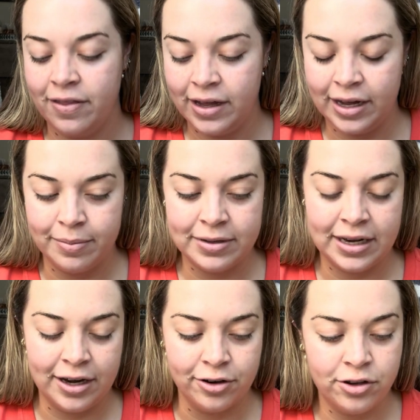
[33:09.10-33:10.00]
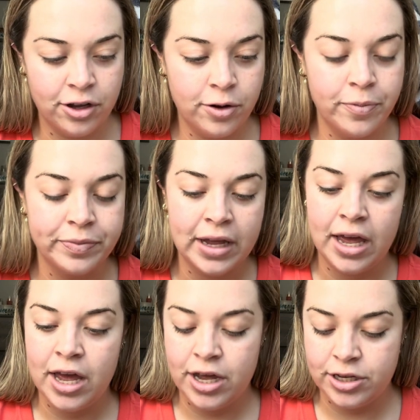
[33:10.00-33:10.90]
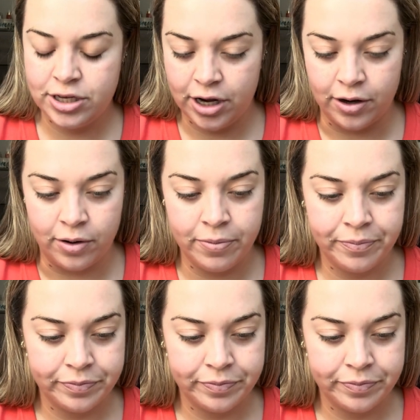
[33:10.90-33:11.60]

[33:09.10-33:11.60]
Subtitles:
that comes in here too. So